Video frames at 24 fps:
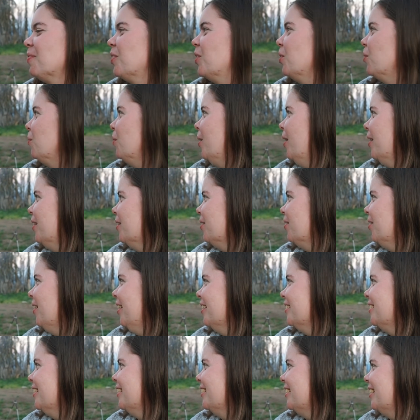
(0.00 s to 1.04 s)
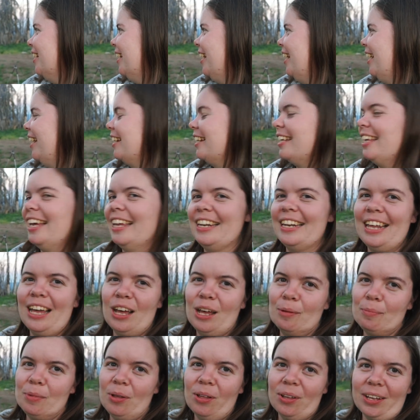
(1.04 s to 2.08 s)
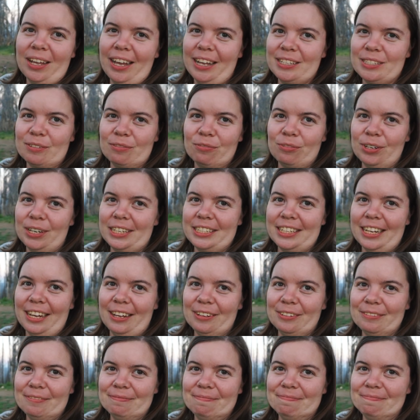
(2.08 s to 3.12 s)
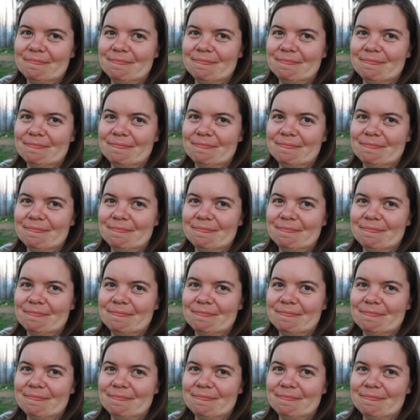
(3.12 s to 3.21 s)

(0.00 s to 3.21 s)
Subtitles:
the water crossings ahead, and now I'm all kinds of freaked out.